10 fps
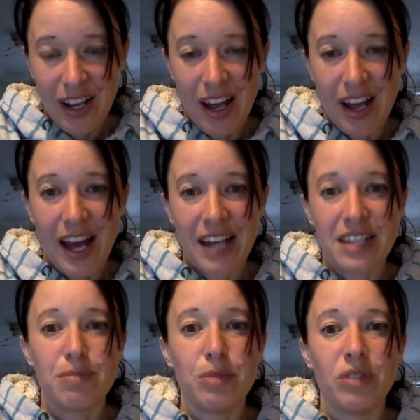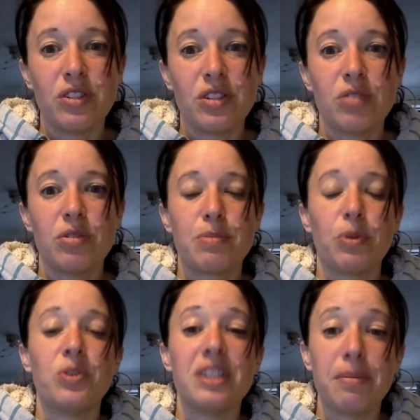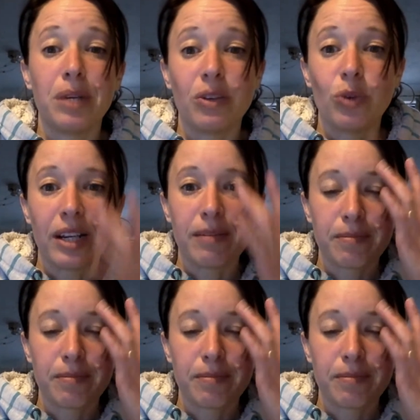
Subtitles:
and is moved to respond in a bigger way.